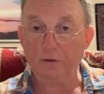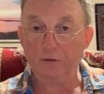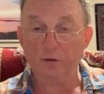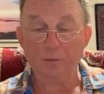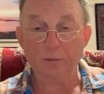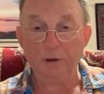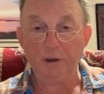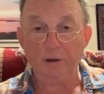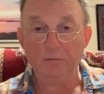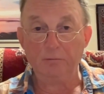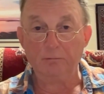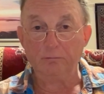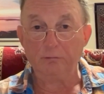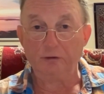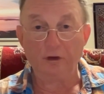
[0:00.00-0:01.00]
to be
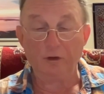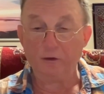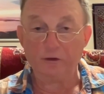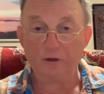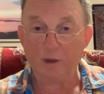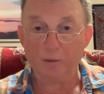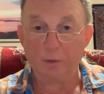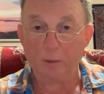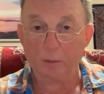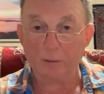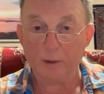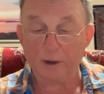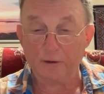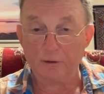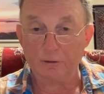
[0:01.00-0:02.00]
seriously
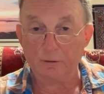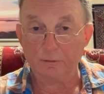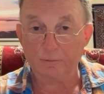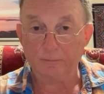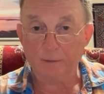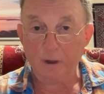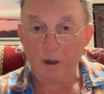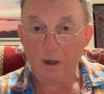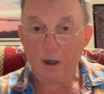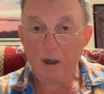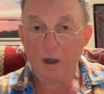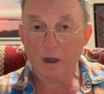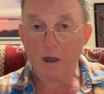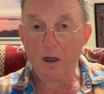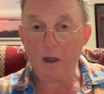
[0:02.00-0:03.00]
problematical.
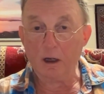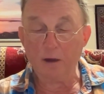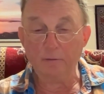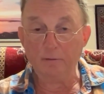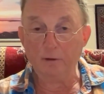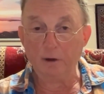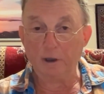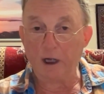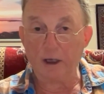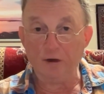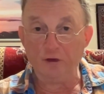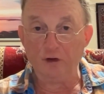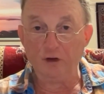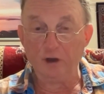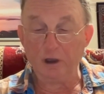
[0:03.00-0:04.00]
Uh, and
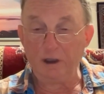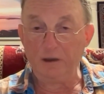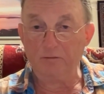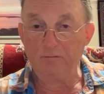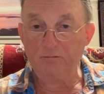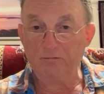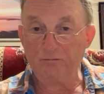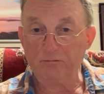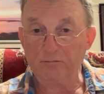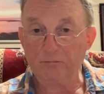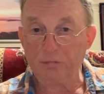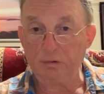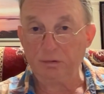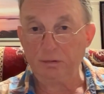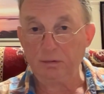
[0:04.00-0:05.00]
occasionally,
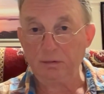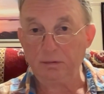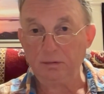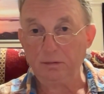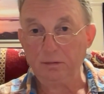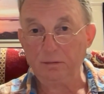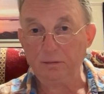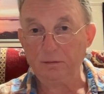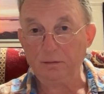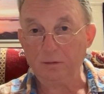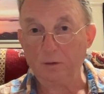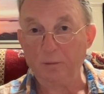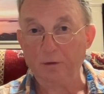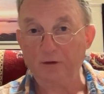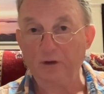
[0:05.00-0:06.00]

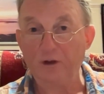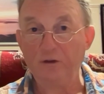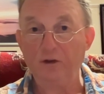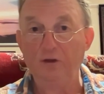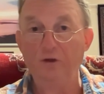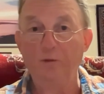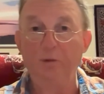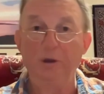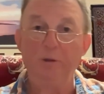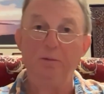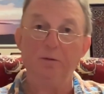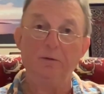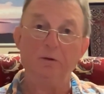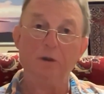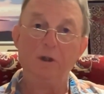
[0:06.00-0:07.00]
what percentage of
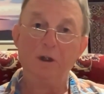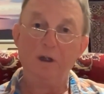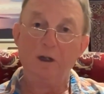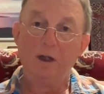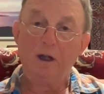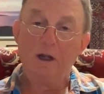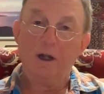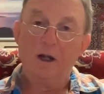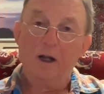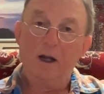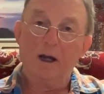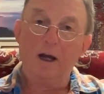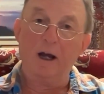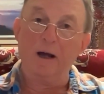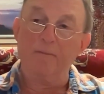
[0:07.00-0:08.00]
people?
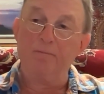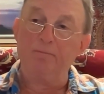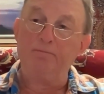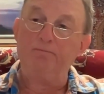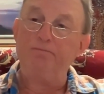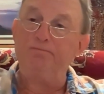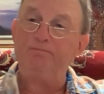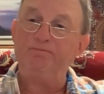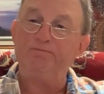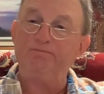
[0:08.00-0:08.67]
Um,